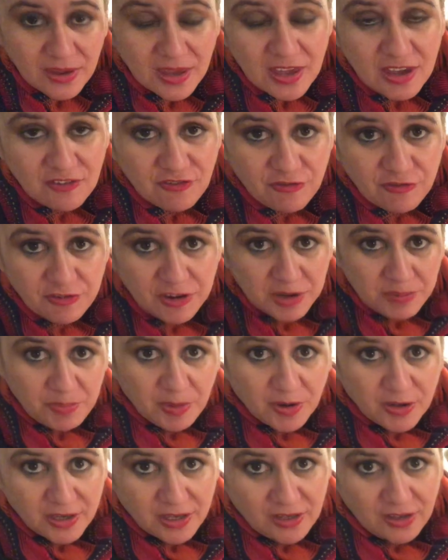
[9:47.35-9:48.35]

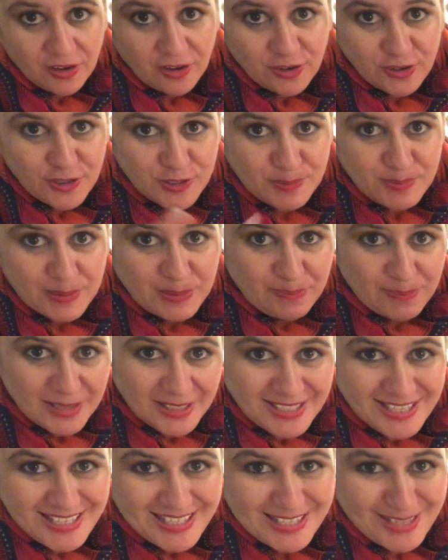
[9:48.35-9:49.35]
everybody who's been
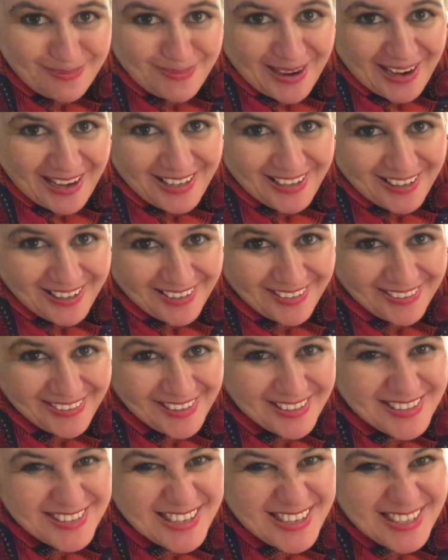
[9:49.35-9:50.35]
participating in
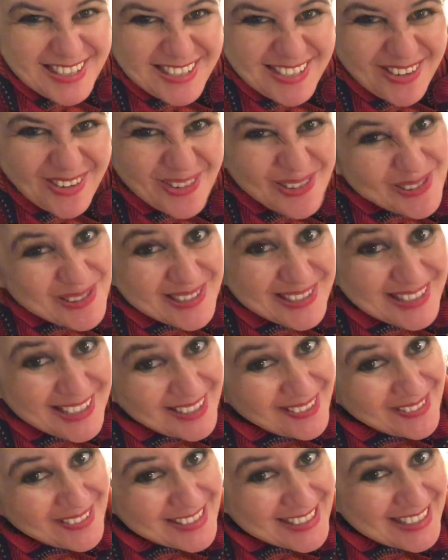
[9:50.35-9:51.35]
this. It's
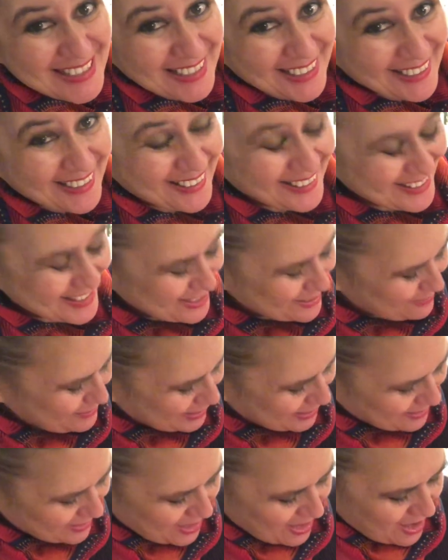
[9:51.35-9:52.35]
awesome, isn't it? It's
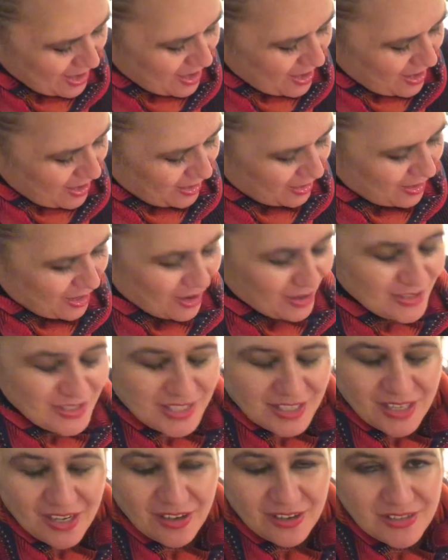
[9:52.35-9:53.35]
been
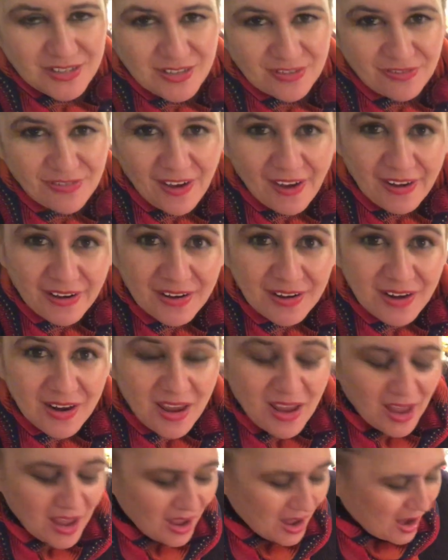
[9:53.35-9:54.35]
loads and loads of fun.
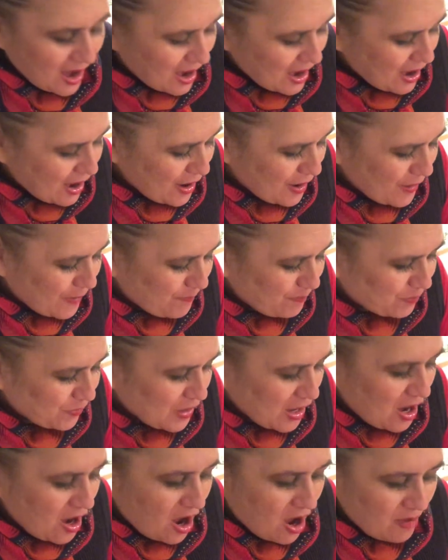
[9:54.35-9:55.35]

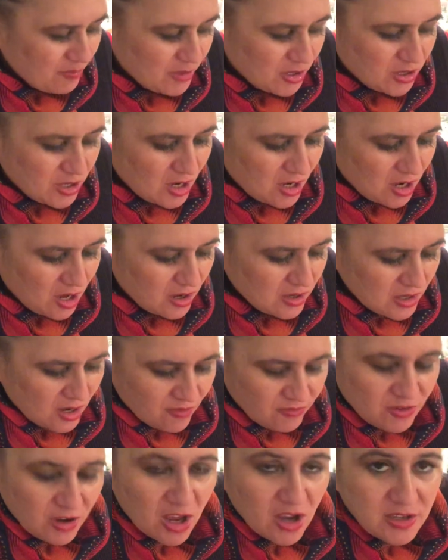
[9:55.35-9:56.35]

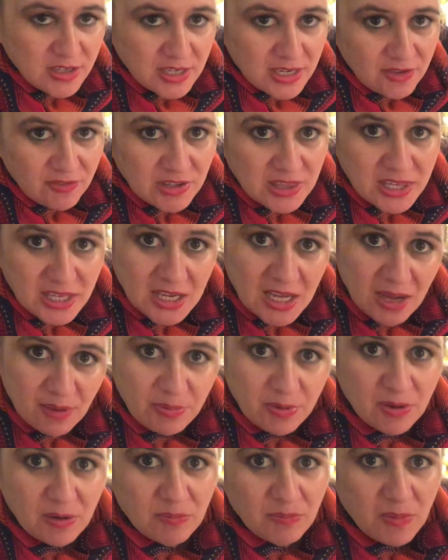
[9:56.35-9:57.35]
I've loaded everything
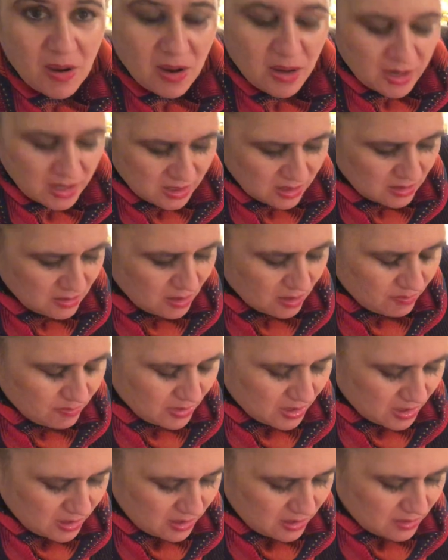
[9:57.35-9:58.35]
up on
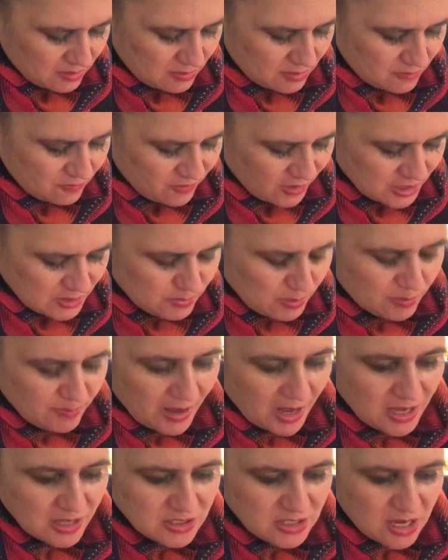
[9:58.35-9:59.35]
my Facebook
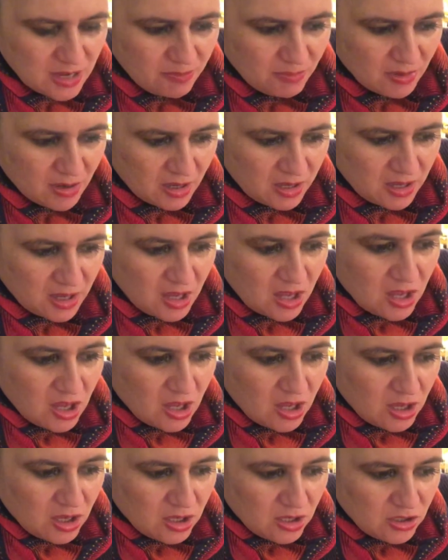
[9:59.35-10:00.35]
page and my
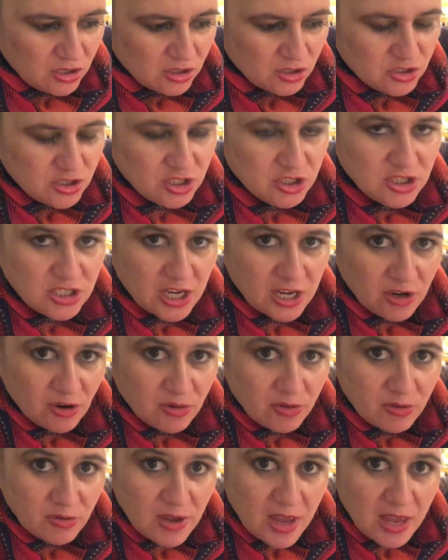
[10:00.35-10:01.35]
YouTube
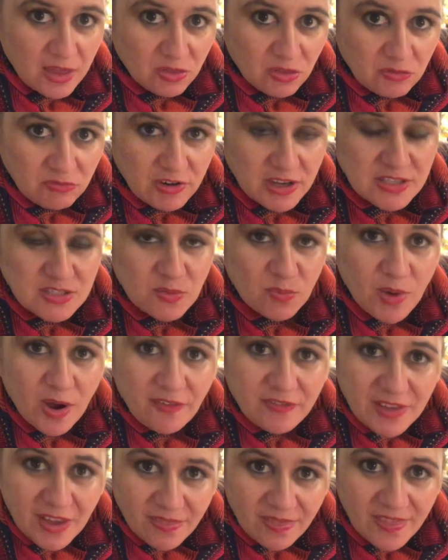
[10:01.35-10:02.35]
channel, and the reason why
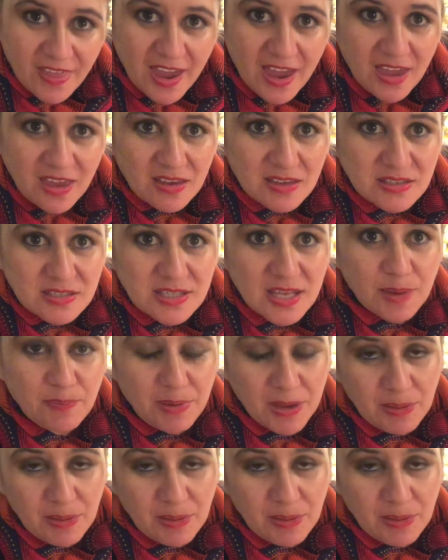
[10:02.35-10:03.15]
I've done that is that